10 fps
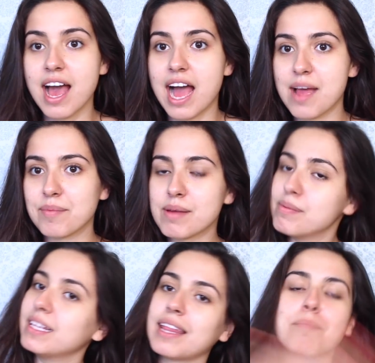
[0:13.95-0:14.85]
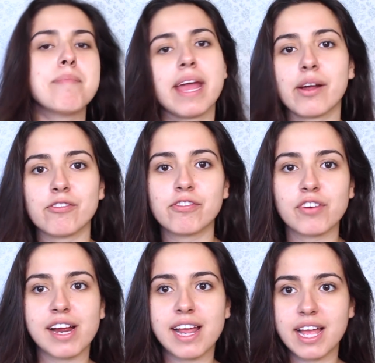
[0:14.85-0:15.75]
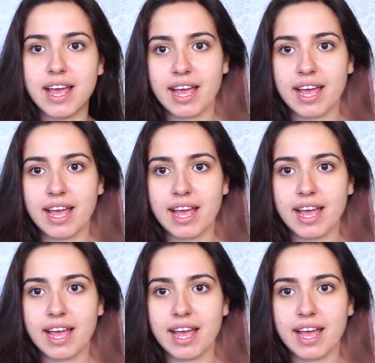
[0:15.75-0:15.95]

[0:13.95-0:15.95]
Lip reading: I'm completely makeup free